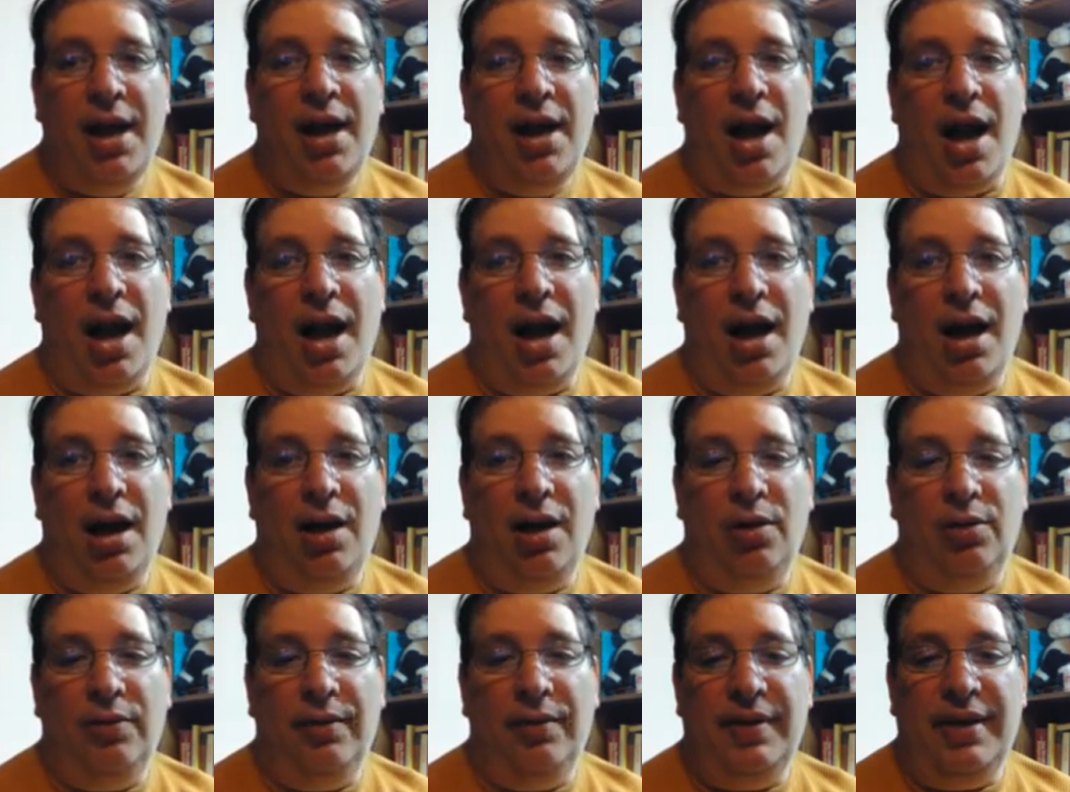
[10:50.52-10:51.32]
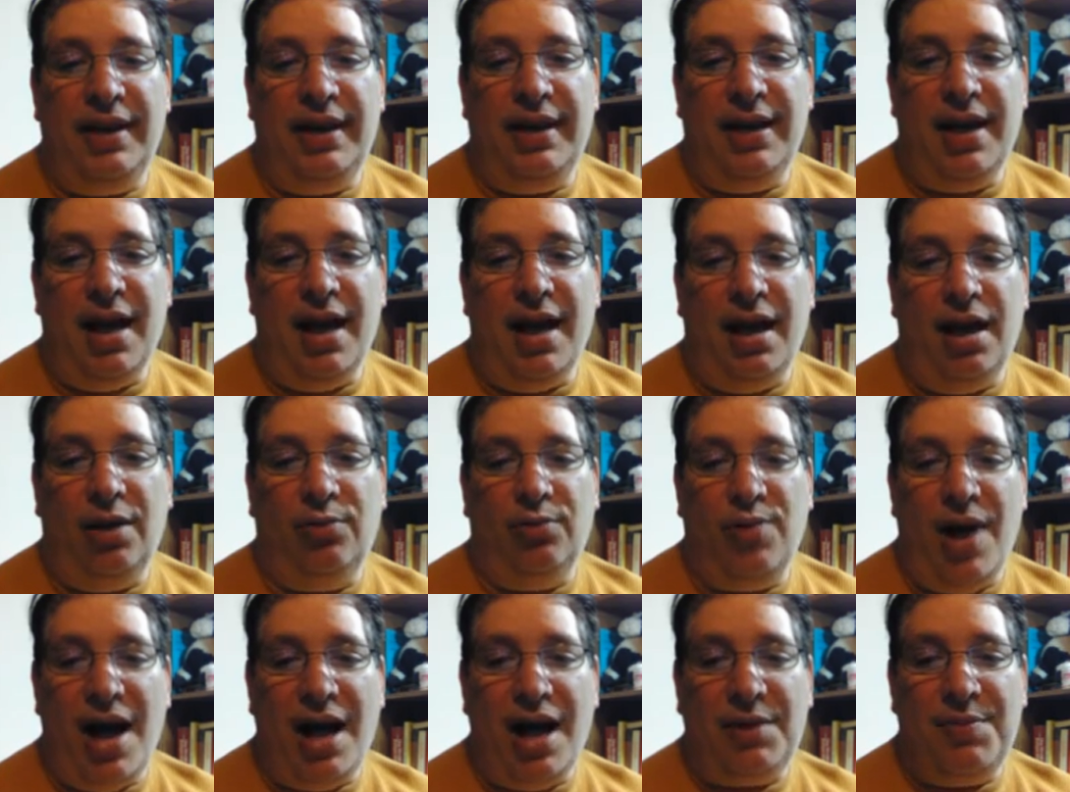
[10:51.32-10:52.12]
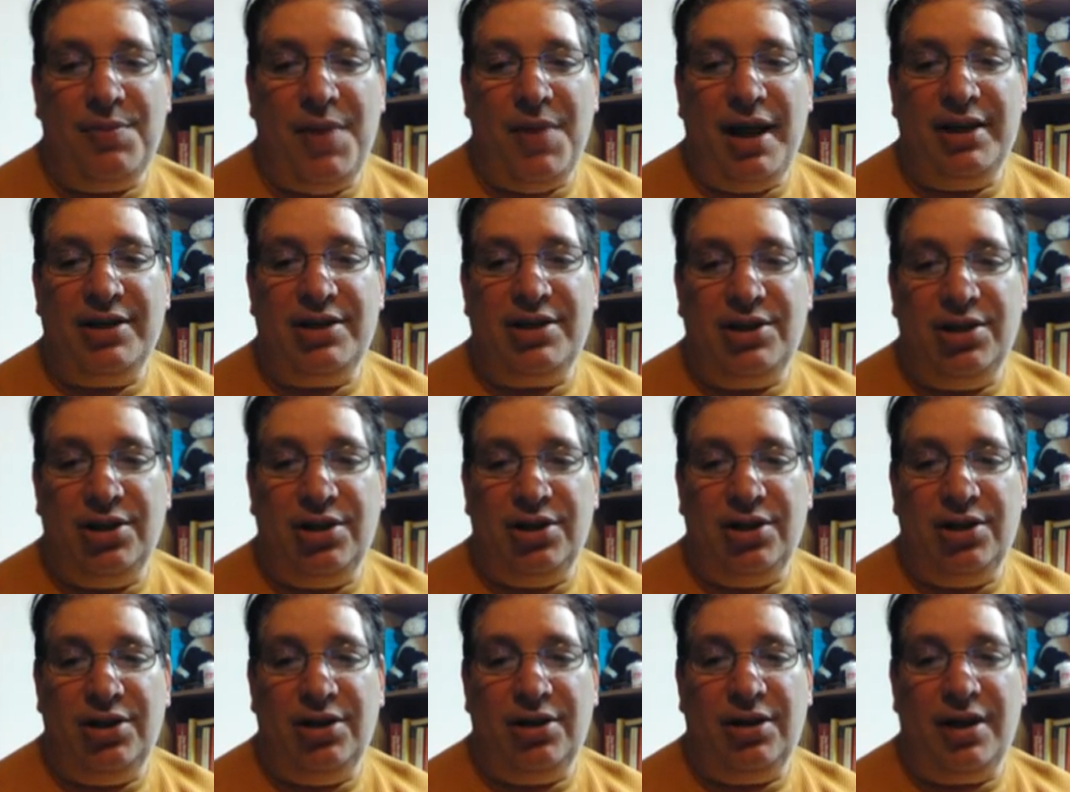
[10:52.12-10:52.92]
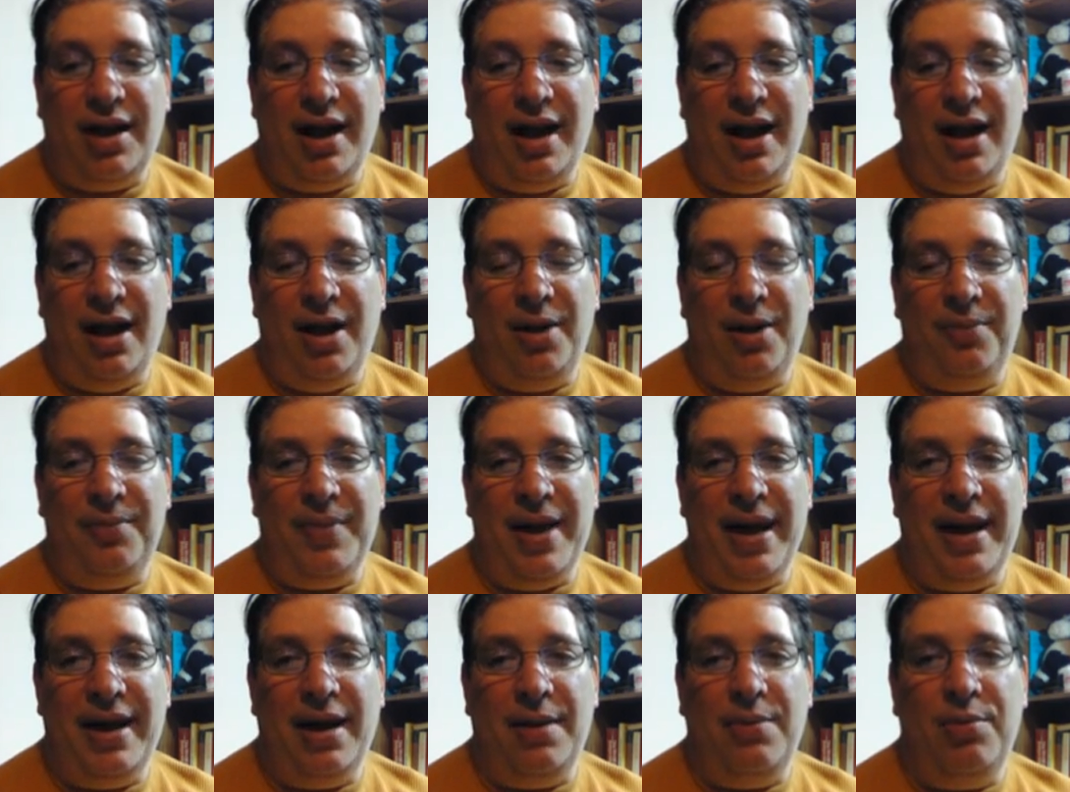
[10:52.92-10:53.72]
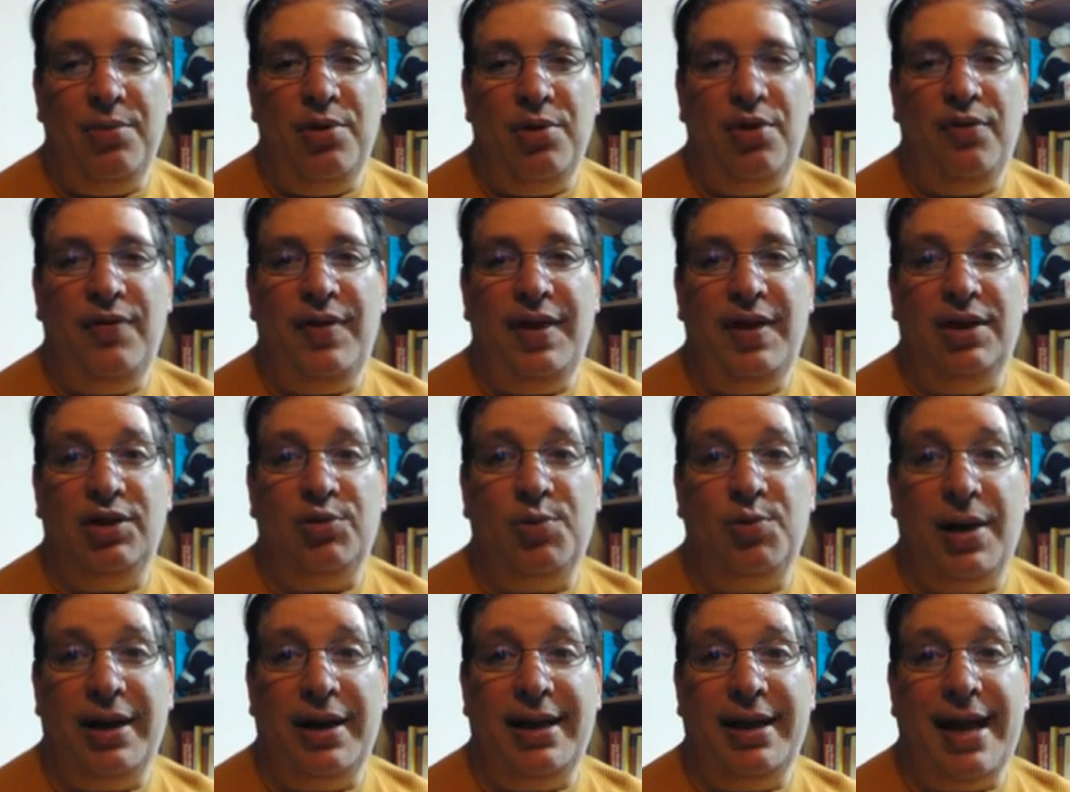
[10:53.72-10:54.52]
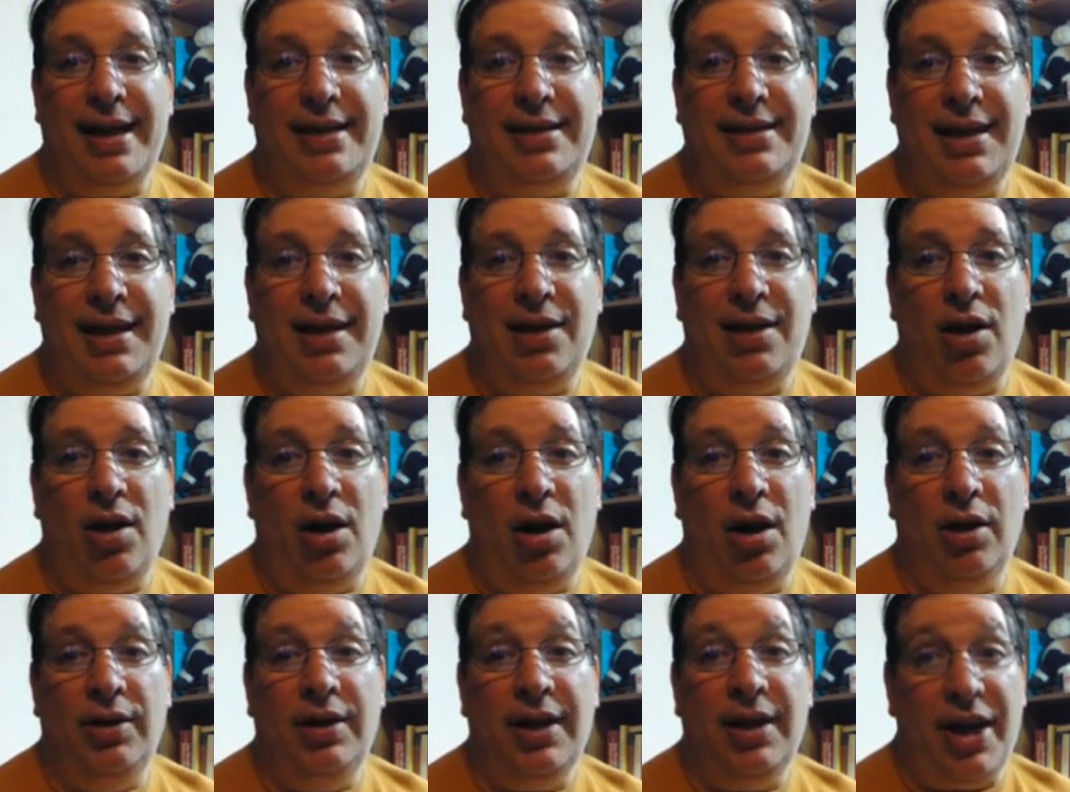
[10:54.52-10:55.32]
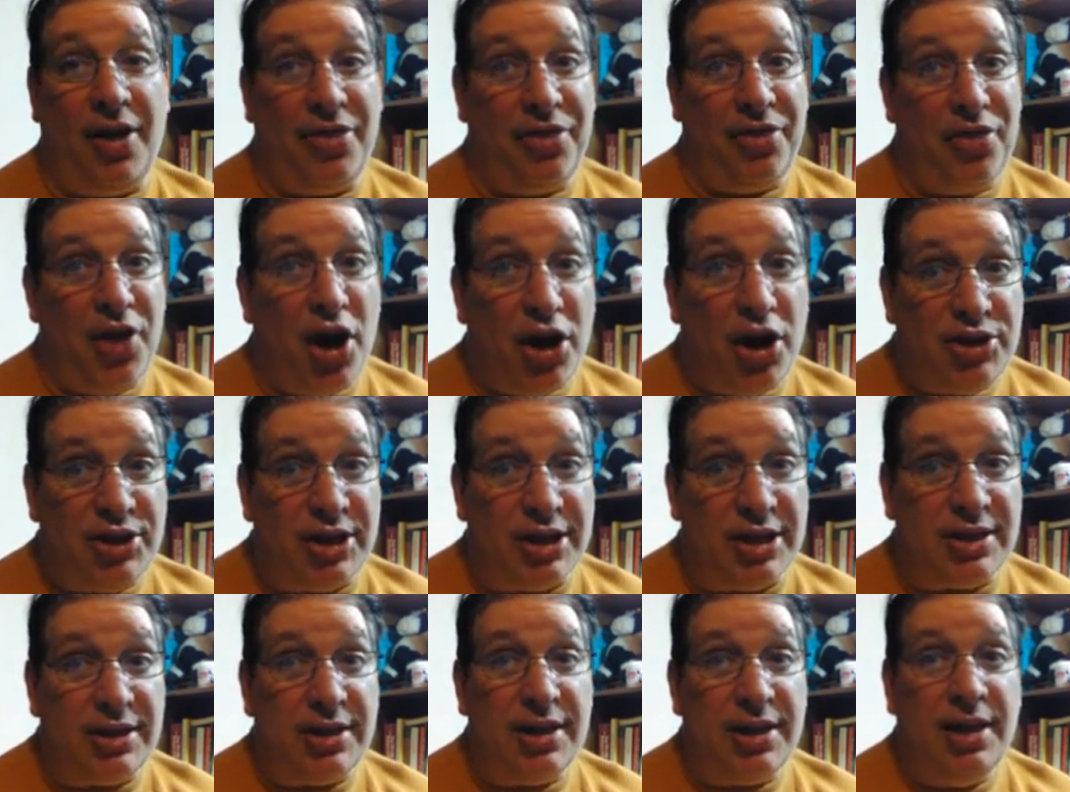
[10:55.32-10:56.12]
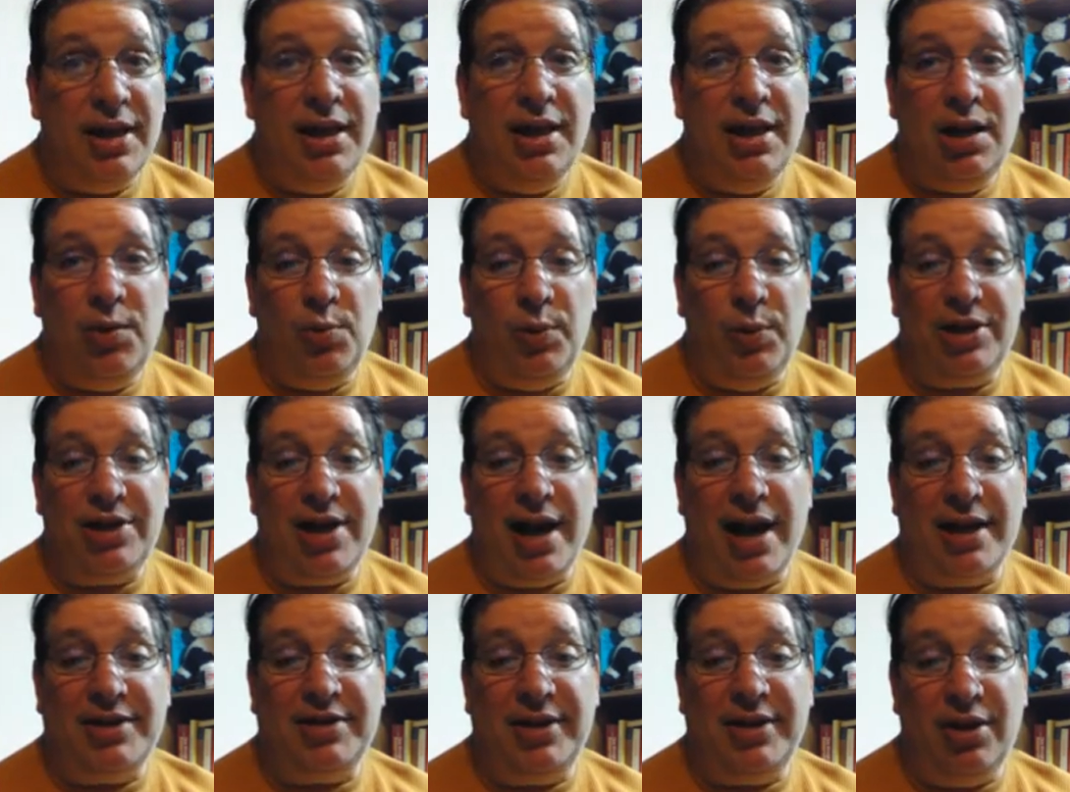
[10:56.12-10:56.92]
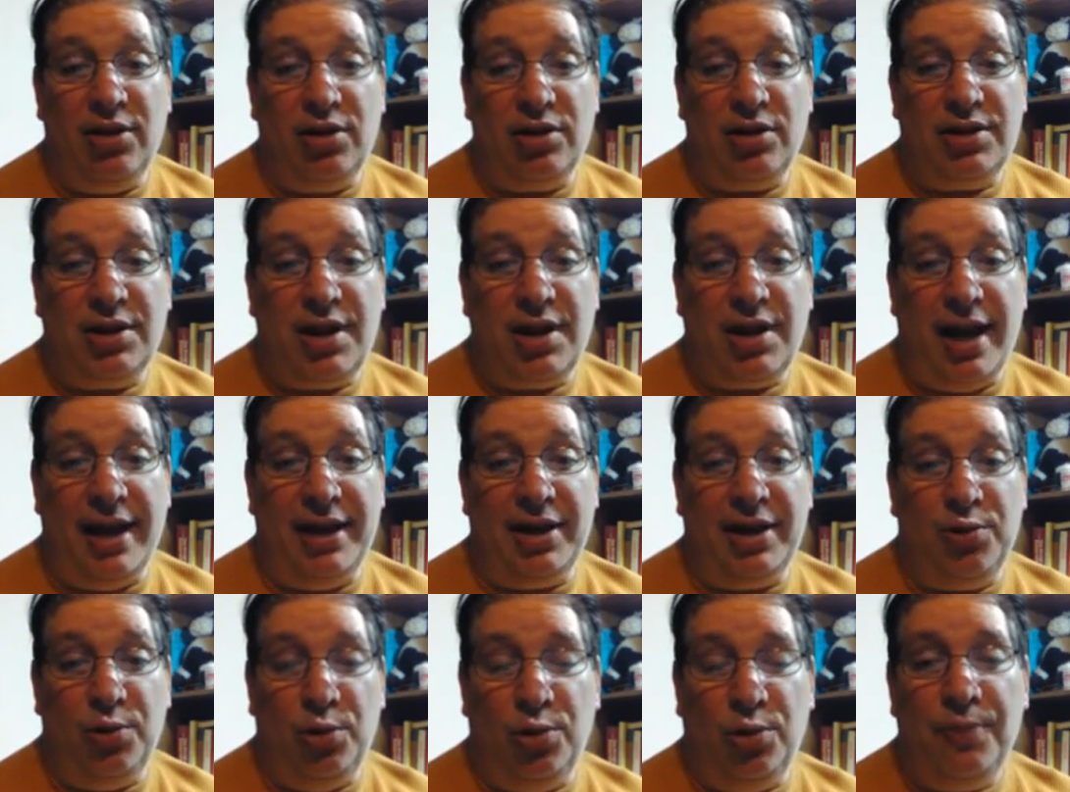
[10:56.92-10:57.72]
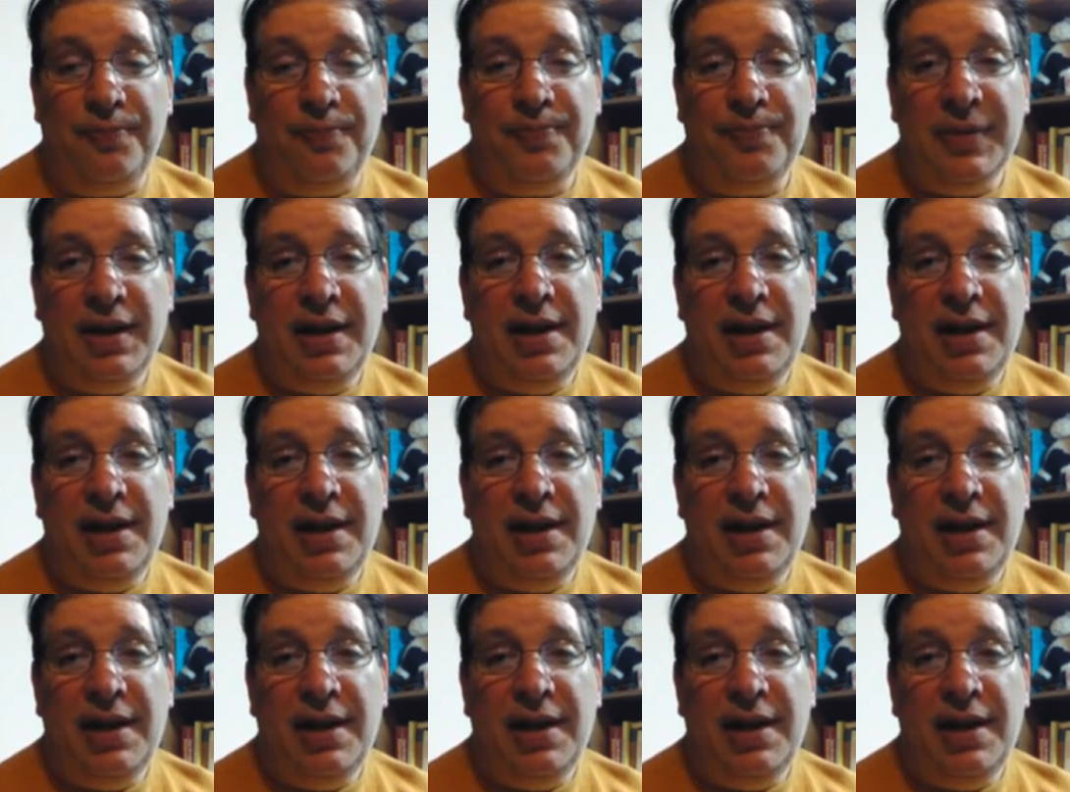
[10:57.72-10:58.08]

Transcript: The Rock Monster, and a movie in 2018 called Catharsis, which actually looks kind of cool.